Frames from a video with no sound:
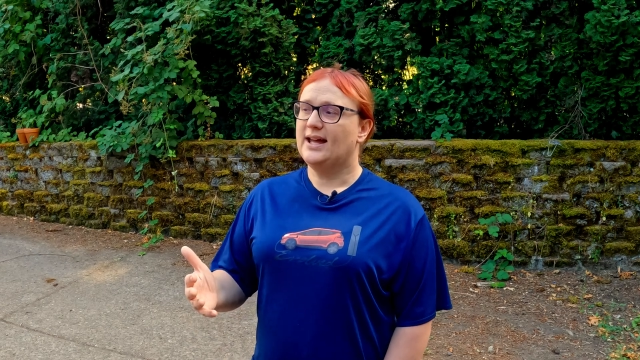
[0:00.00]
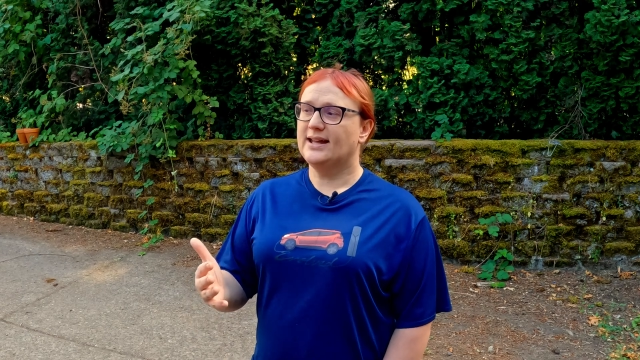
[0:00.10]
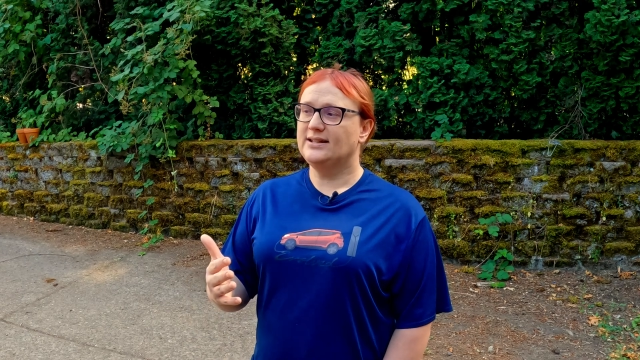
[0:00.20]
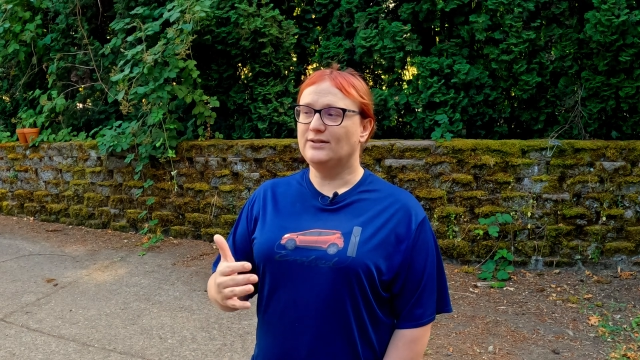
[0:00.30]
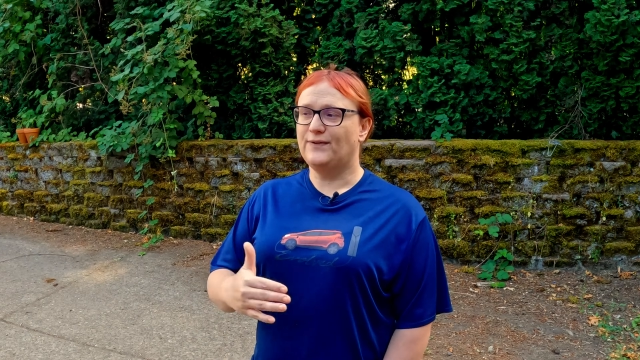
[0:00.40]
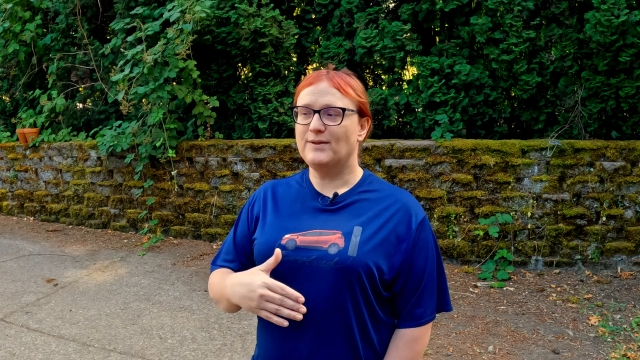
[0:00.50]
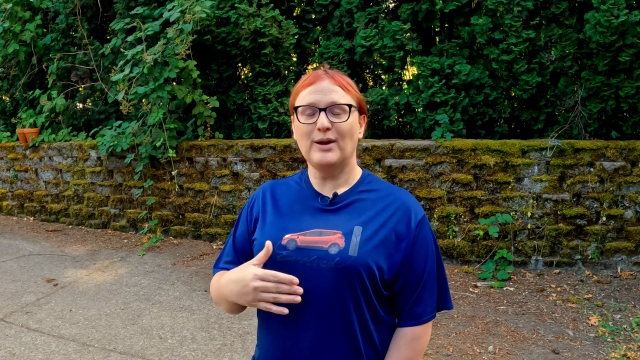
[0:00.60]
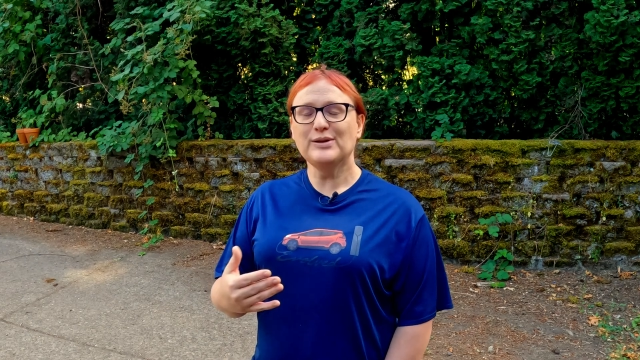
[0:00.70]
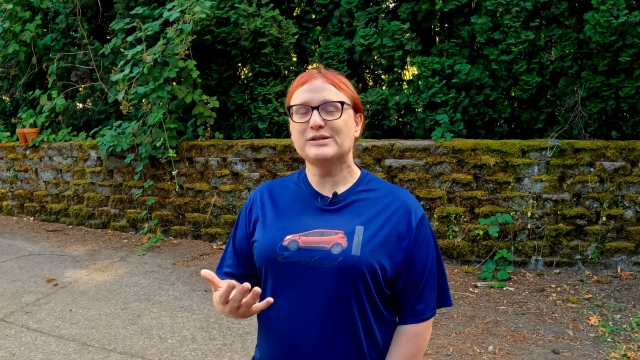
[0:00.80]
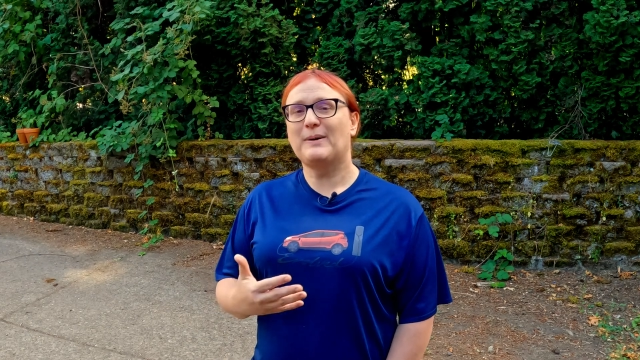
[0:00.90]
And for the
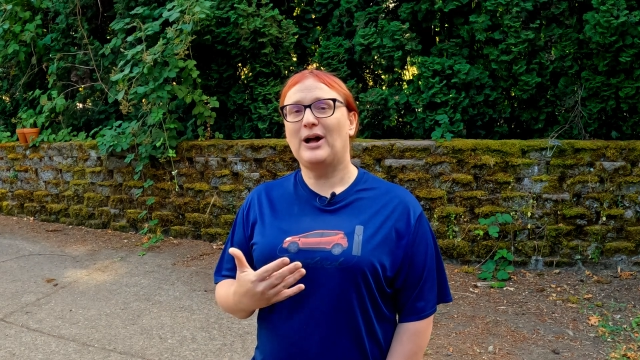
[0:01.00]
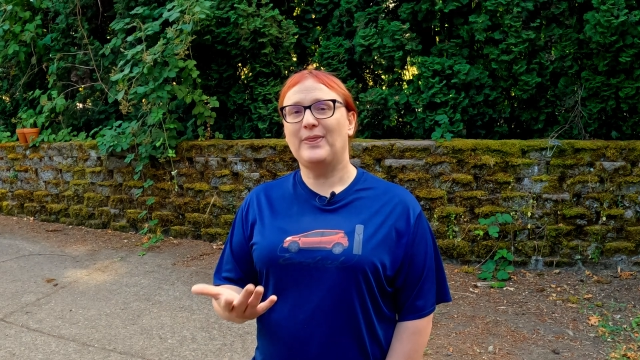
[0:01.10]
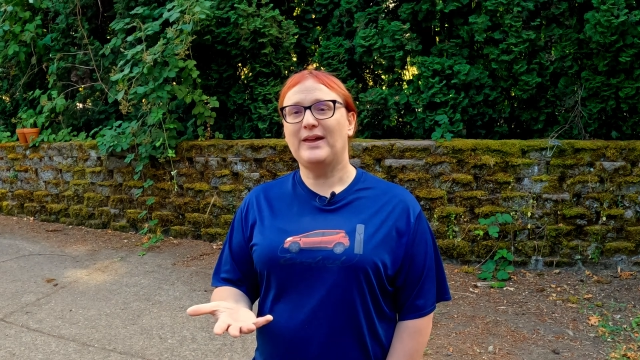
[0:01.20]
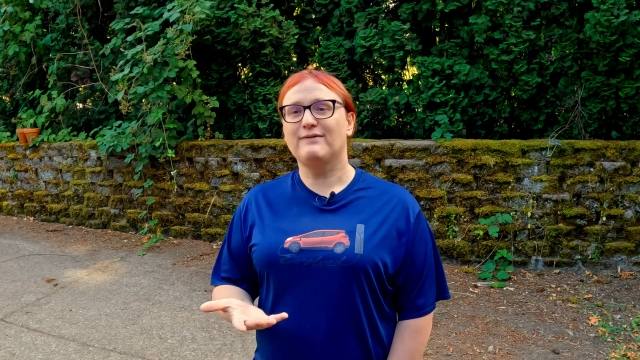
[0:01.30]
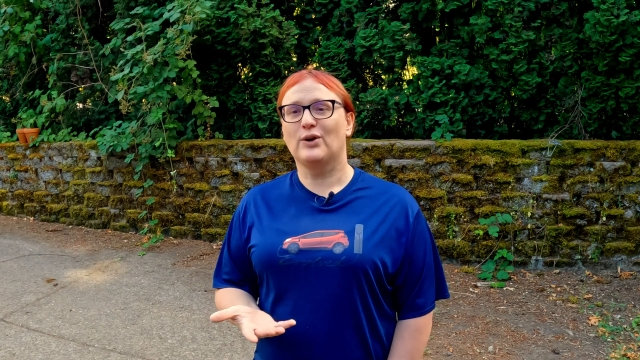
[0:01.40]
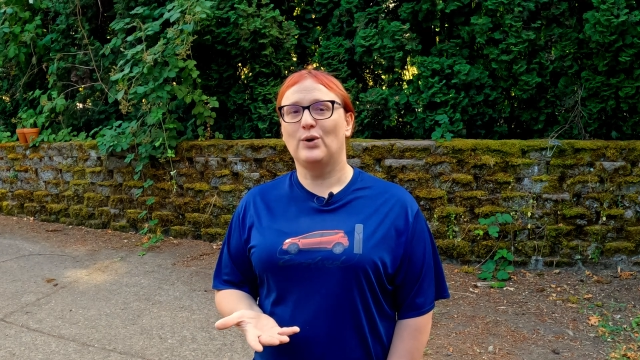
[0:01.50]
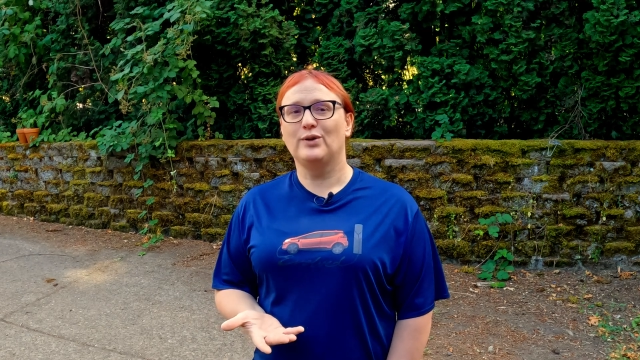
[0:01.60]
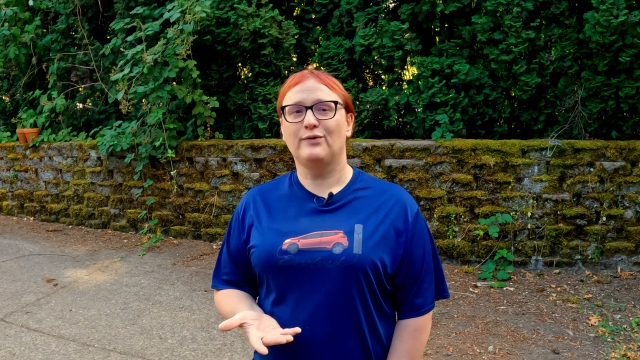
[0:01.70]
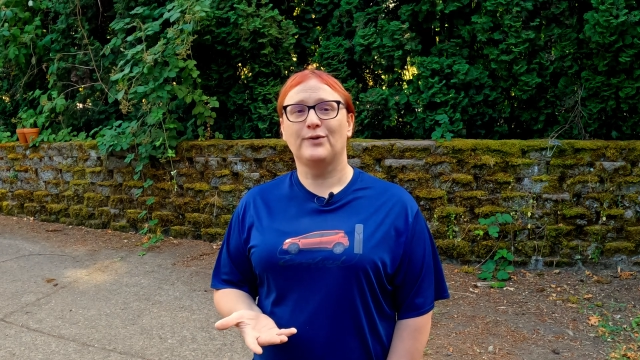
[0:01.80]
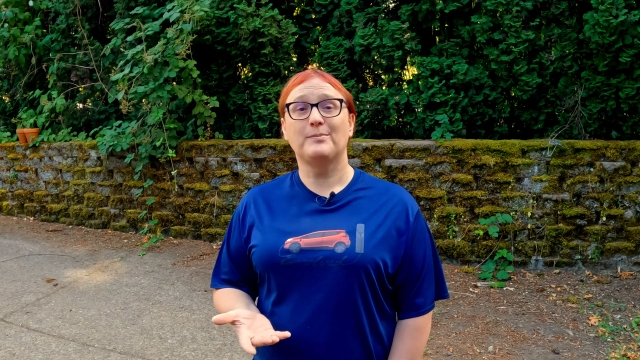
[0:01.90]
most part, they've
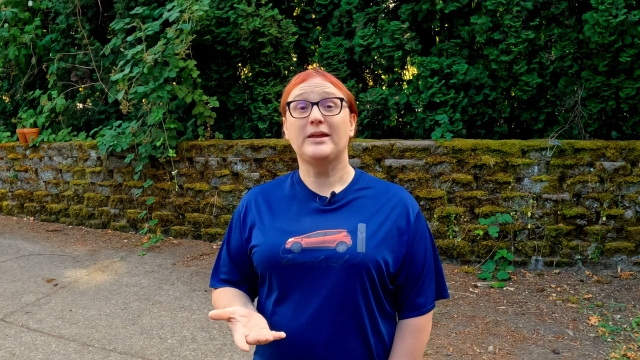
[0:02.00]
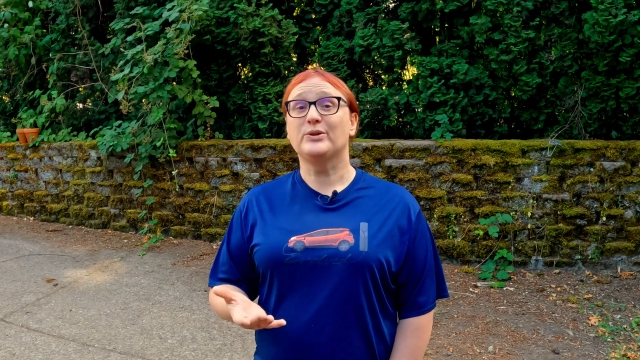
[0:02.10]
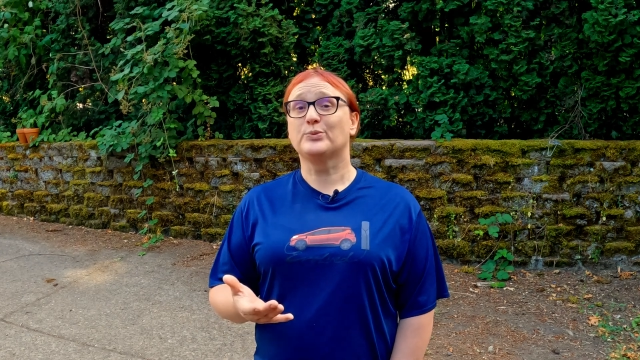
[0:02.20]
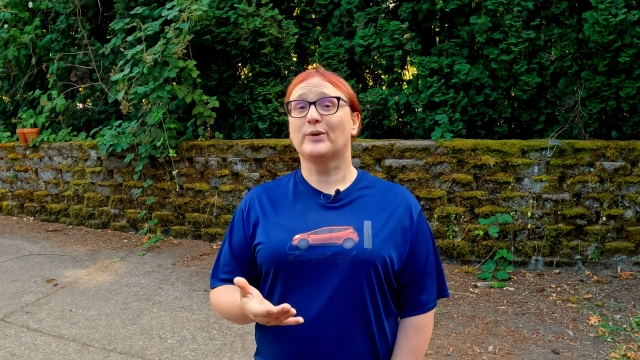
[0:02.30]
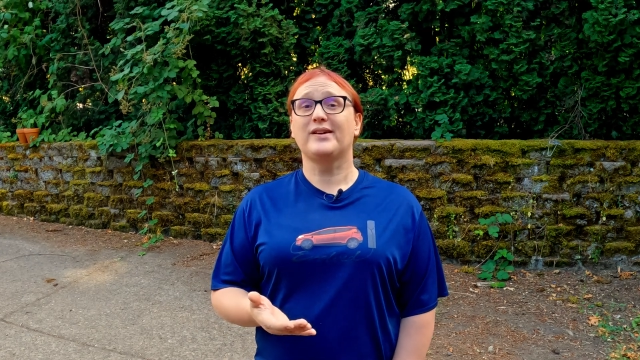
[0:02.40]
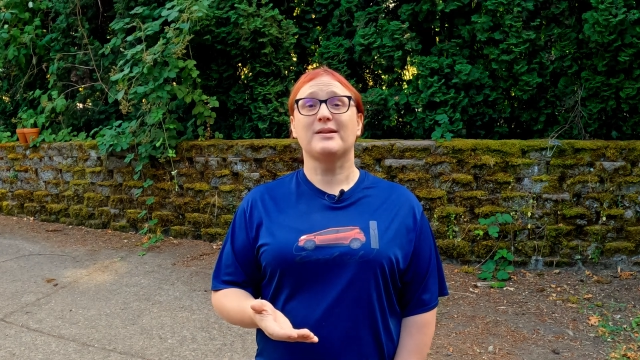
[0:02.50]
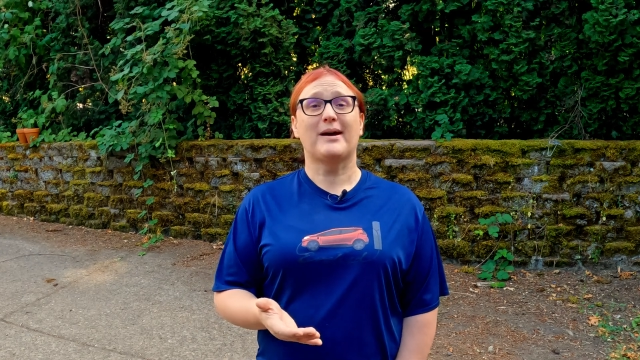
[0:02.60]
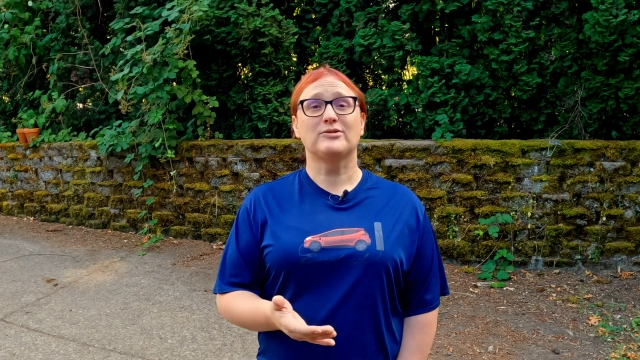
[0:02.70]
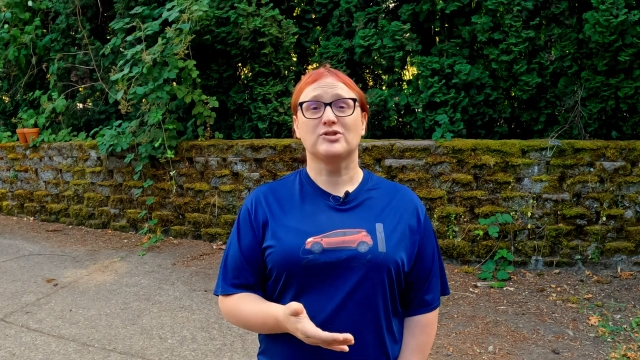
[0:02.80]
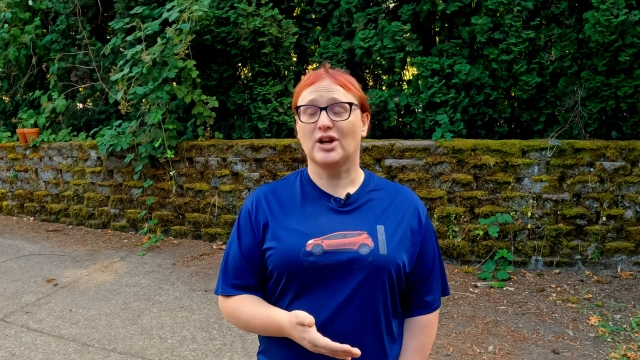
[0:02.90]
gone from being worried
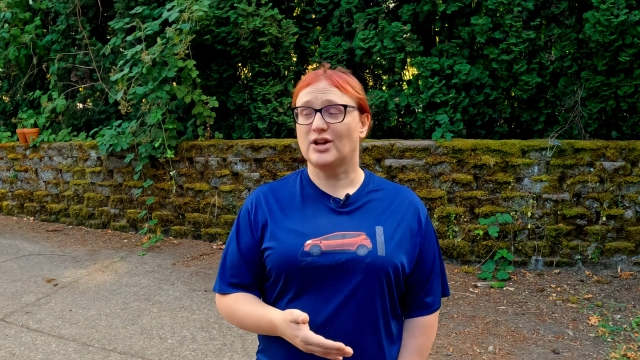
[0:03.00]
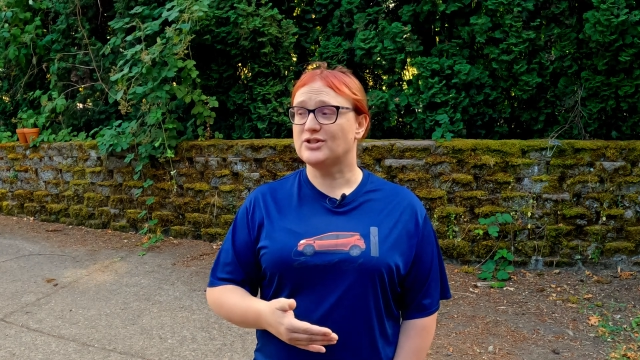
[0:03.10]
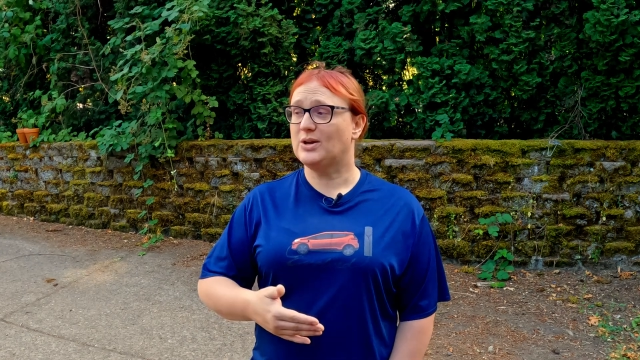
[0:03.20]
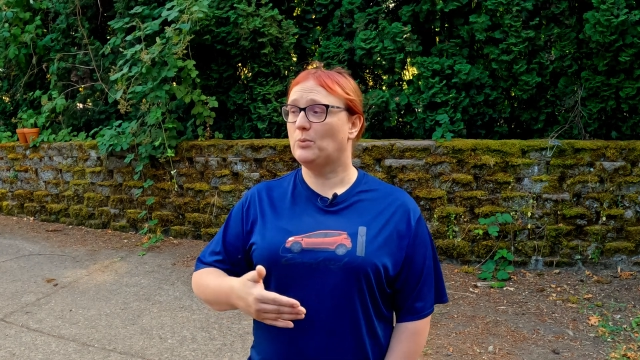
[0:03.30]
about charging,